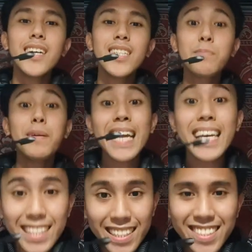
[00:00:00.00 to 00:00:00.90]

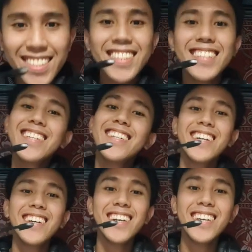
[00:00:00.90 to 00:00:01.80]
spaghetti
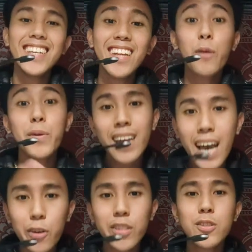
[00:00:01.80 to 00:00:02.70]
in our house.